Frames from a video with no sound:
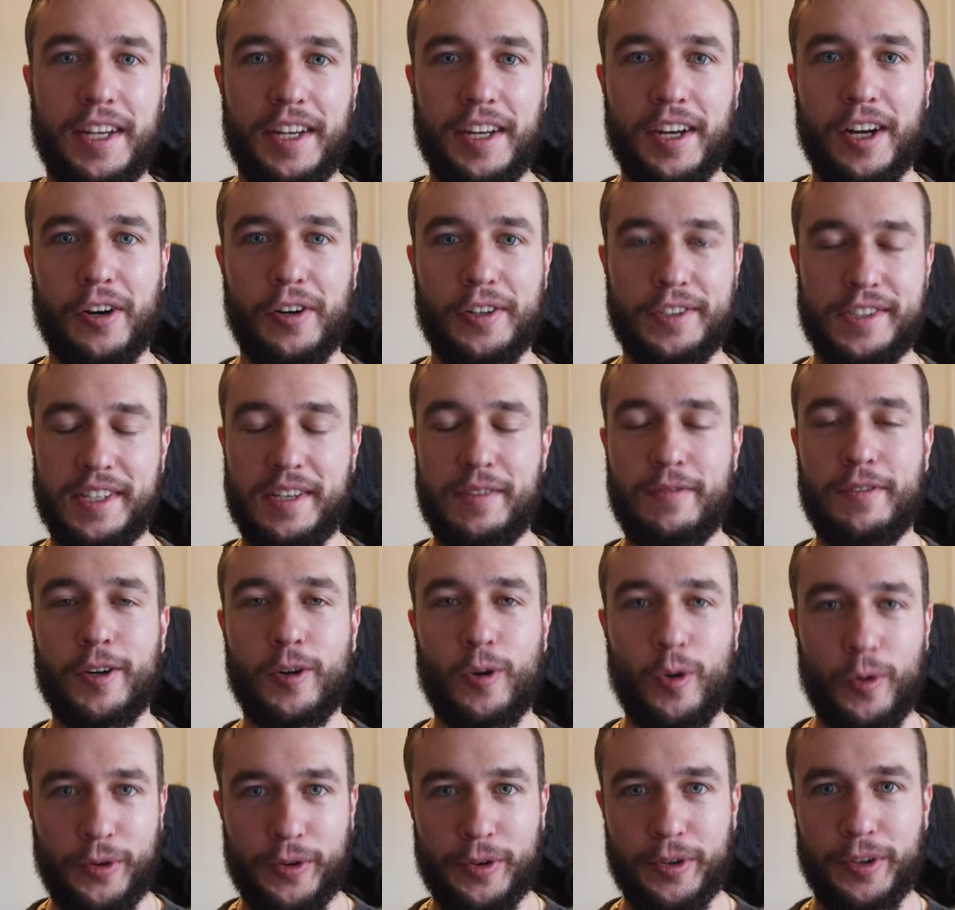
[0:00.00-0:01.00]
You know, it's even
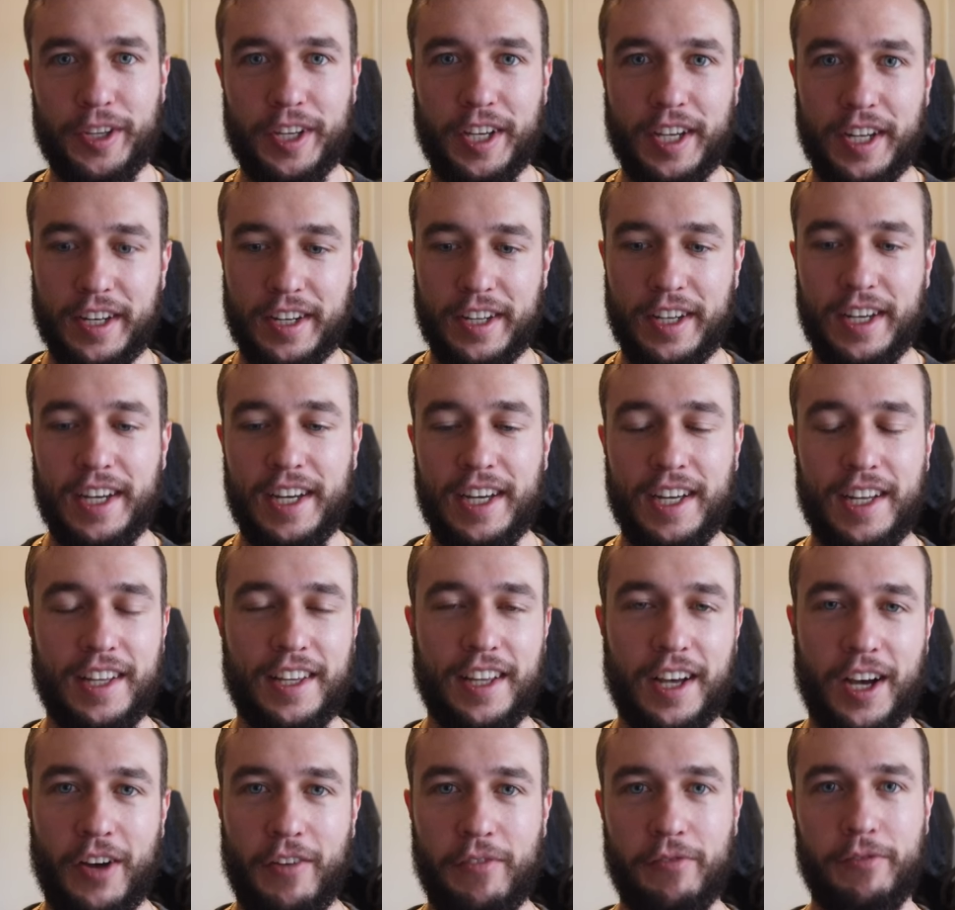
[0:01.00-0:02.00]
older than
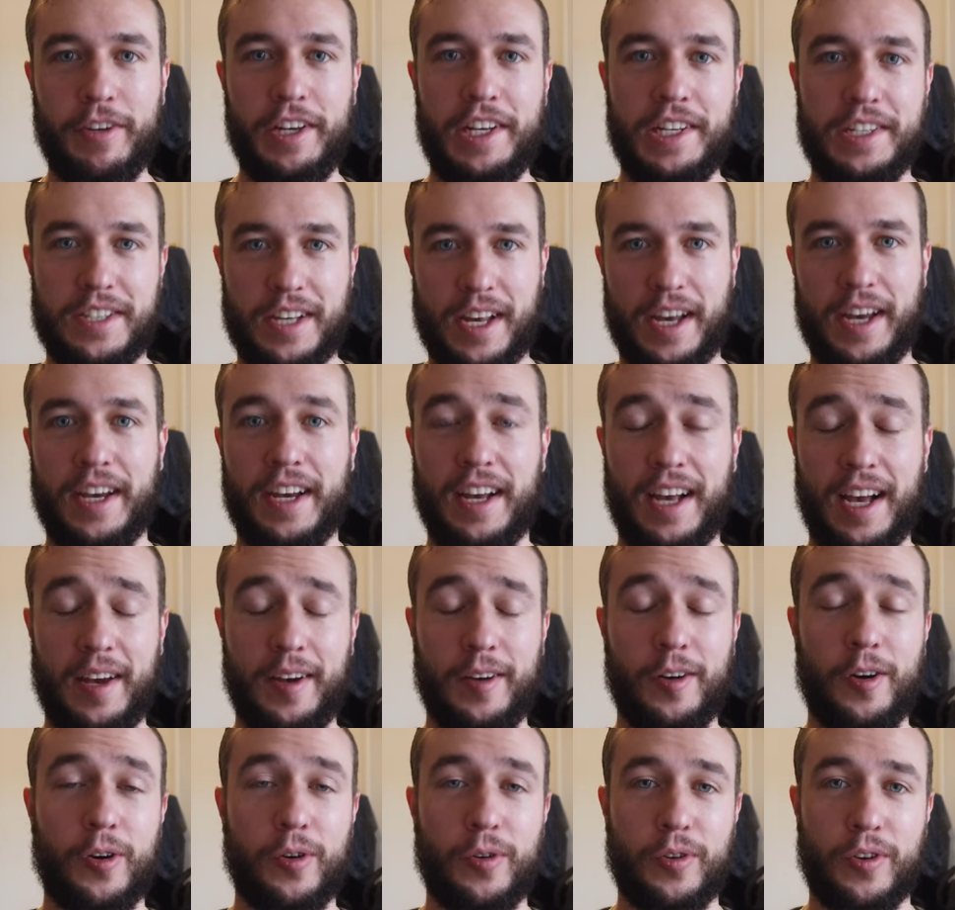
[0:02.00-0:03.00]
the Humvees
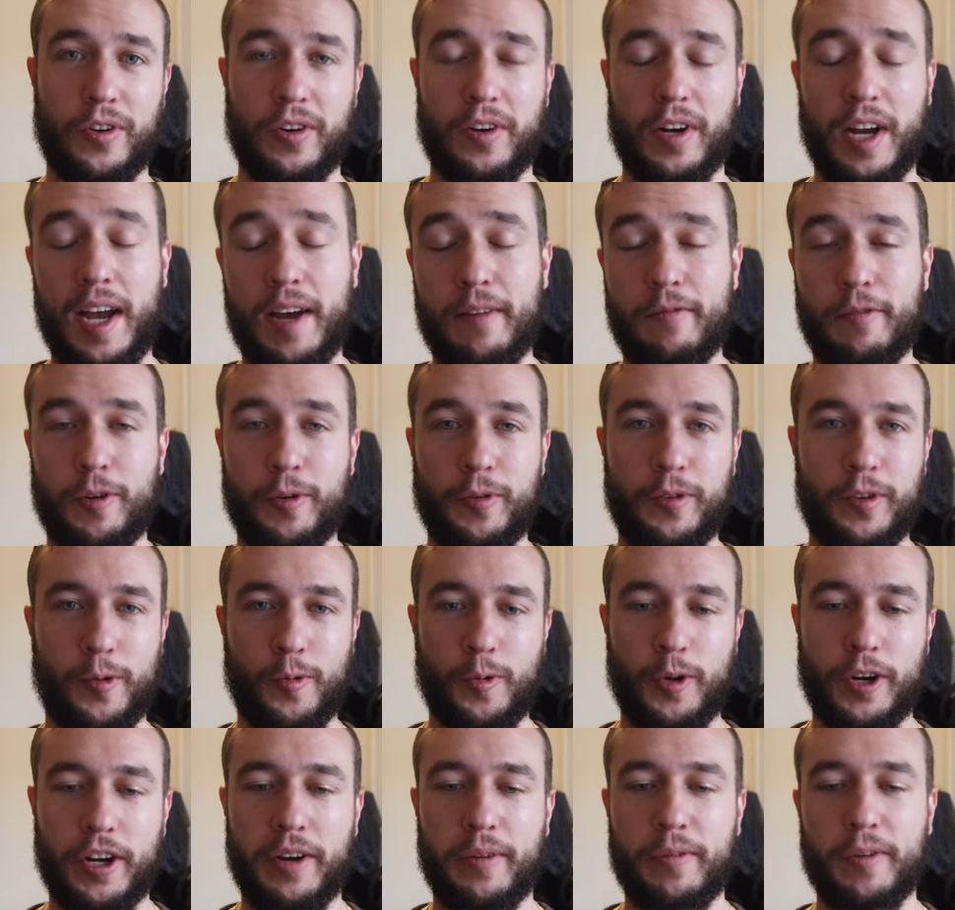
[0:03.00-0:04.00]
I own or have owned or
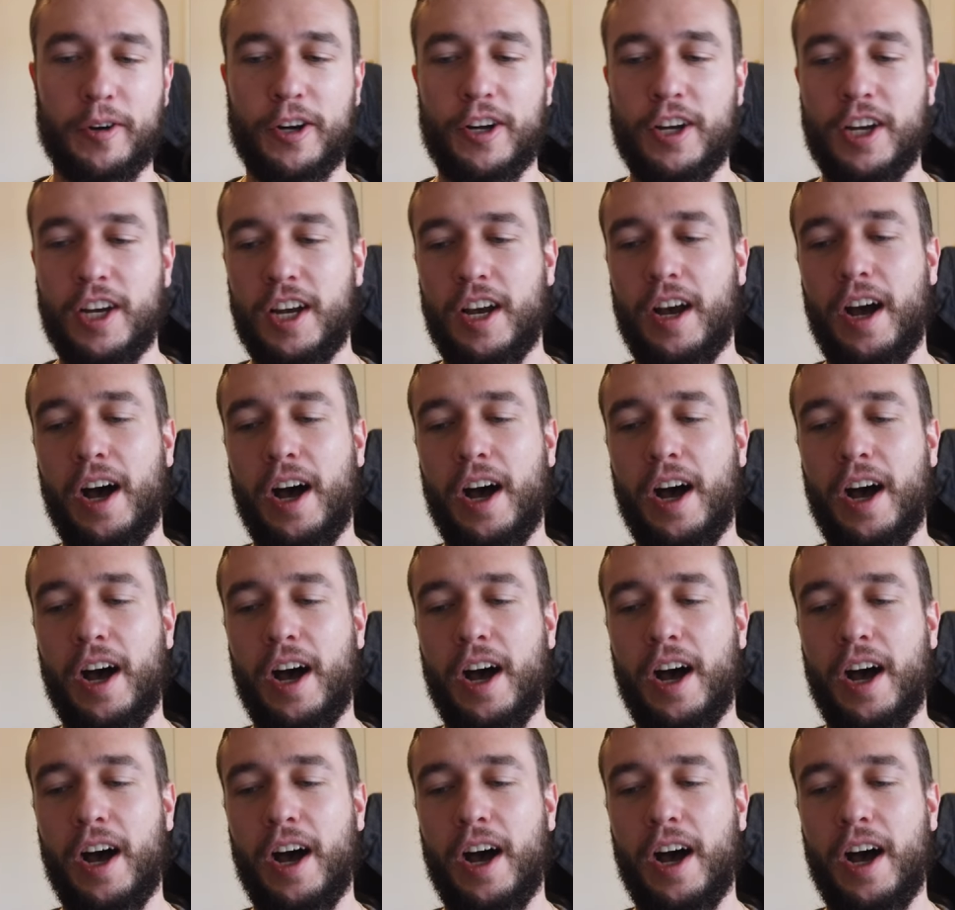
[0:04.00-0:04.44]
whatever.